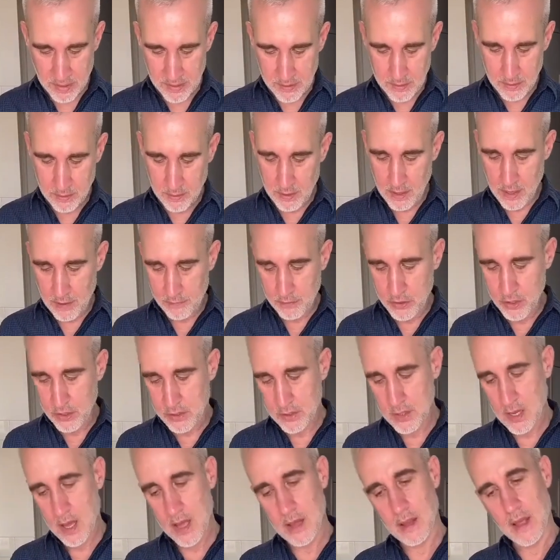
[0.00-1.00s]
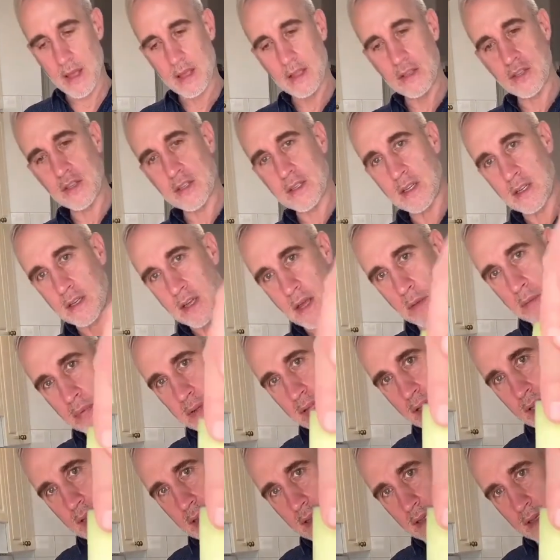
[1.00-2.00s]
basically I've just got like just a
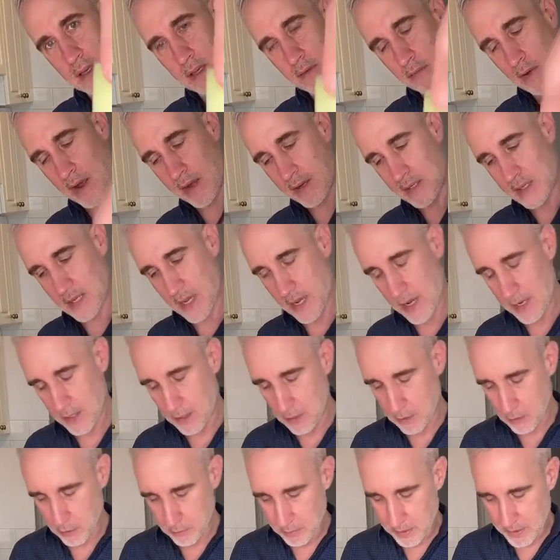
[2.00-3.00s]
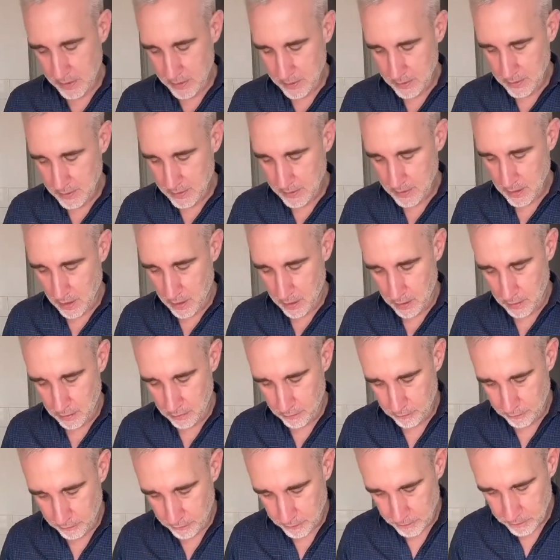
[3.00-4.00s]
completely rectangular piece
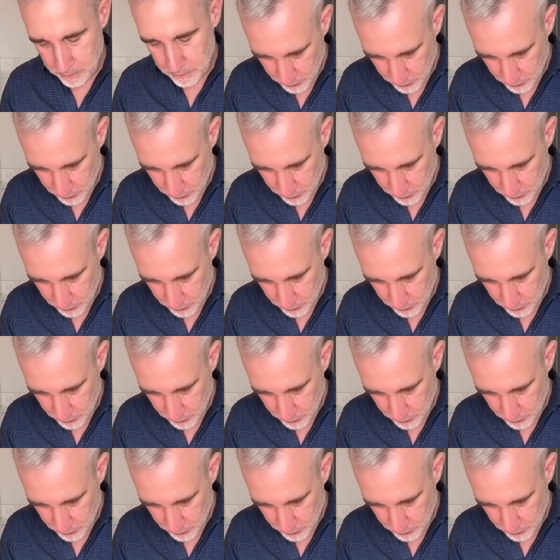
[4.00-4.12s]
of